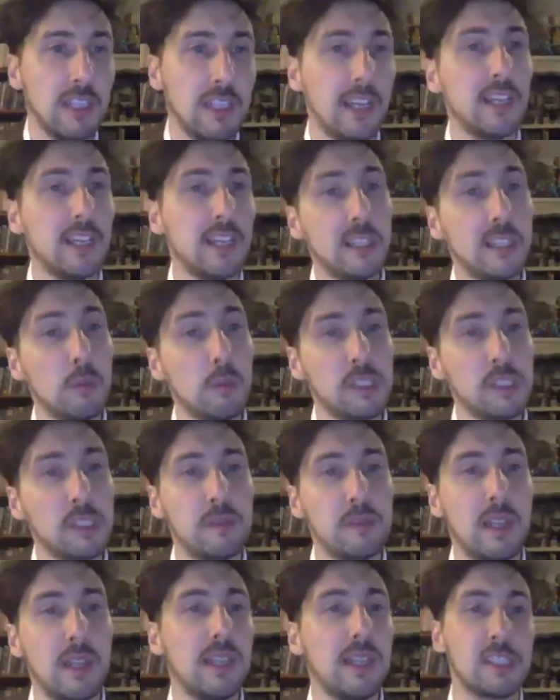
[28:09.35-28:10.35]
And, and he was
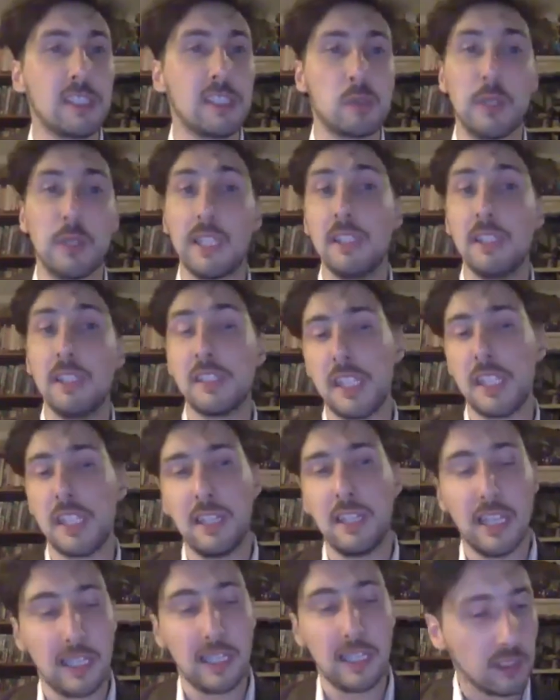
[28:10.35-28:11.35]
like, as Joaquin said,
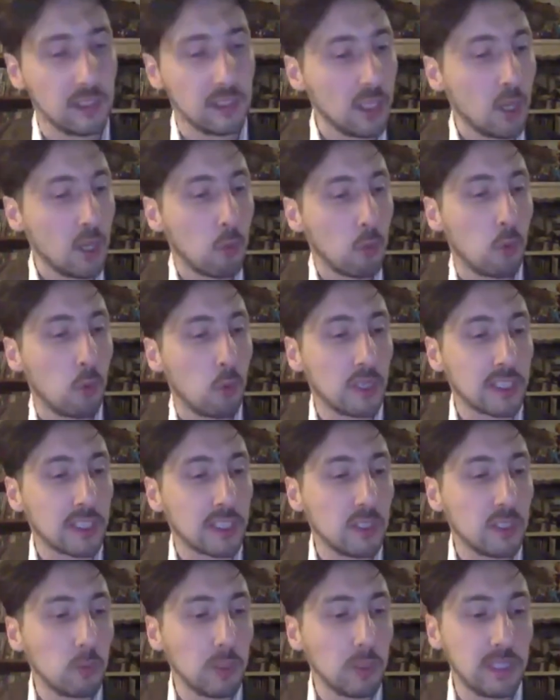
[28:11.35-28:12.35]
like
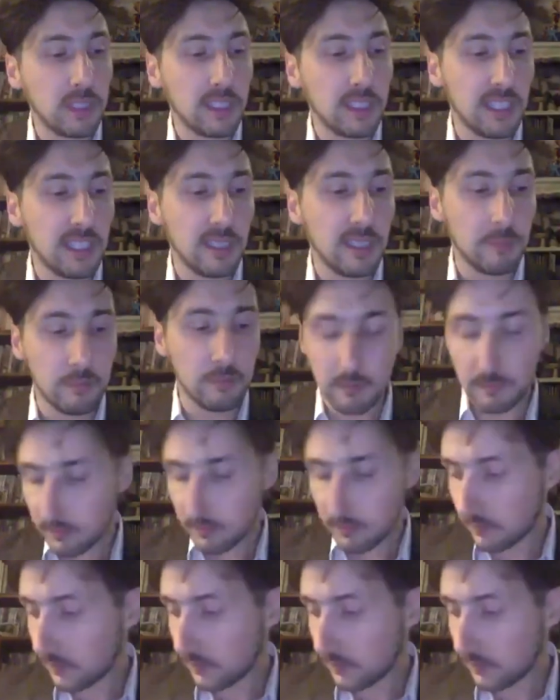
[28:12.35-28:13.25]
working with um,